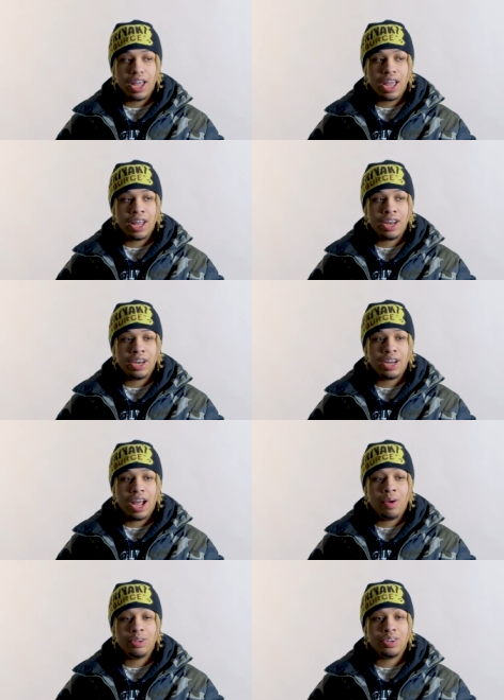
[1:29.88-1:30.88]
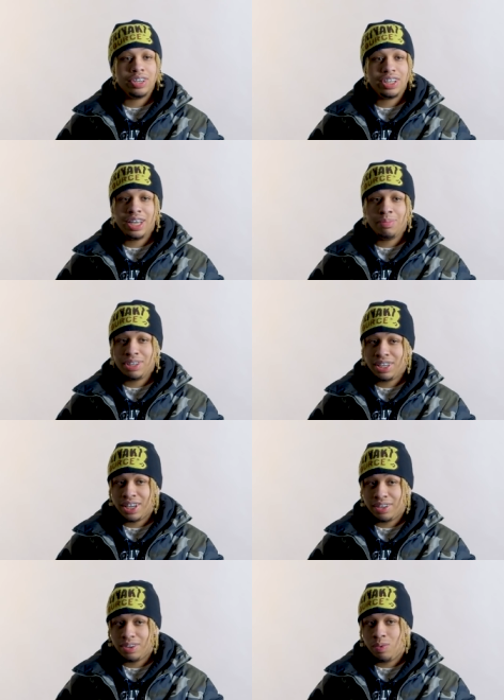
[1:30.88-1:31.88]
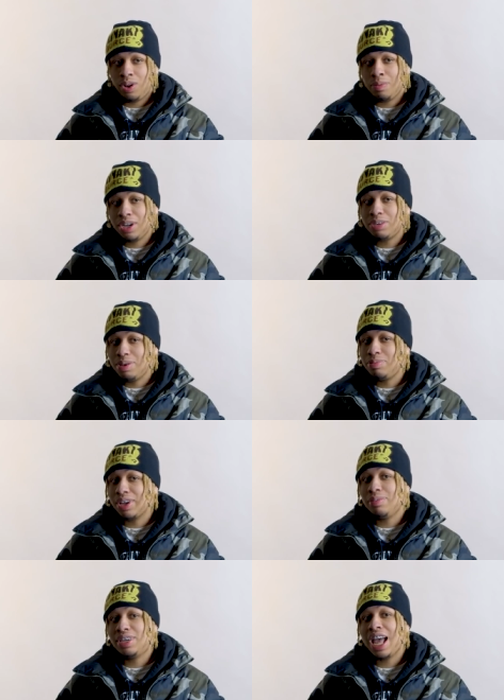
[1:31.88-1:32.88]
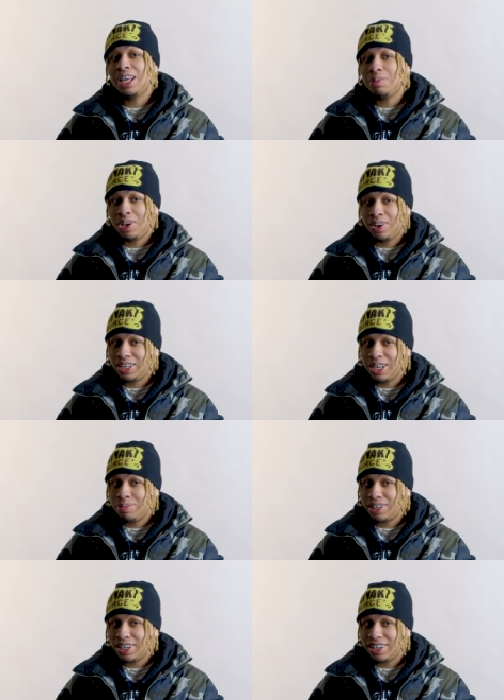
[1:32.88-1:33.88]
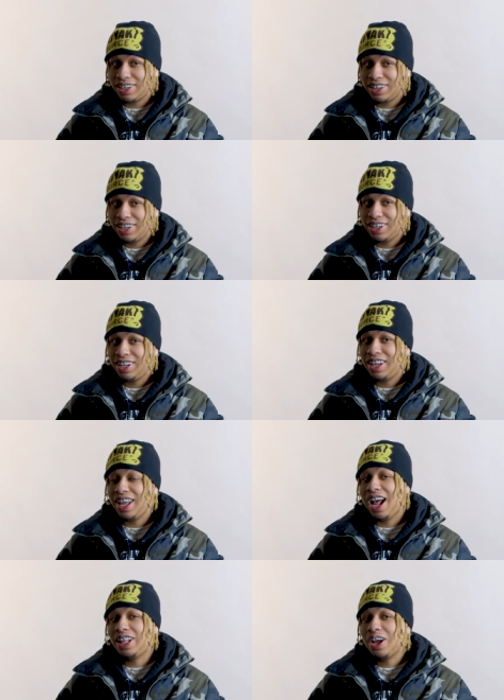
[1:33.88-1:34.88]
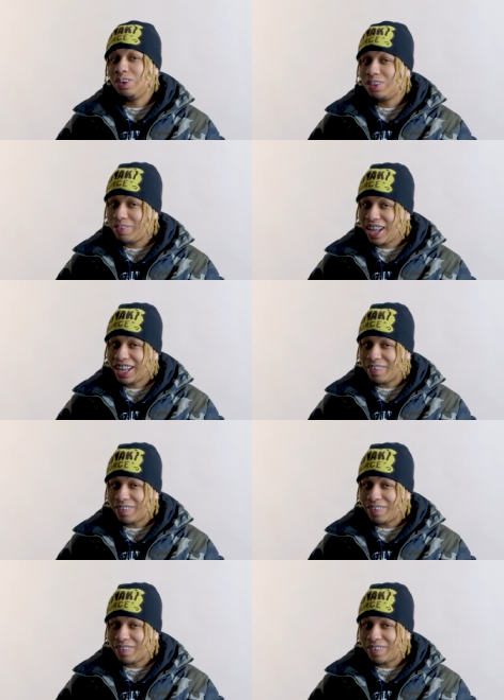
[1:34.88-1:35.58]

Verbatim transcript: and I was on TMZ. Well, a bunch of people kept tagging me on TMZ. And I thought it was fake at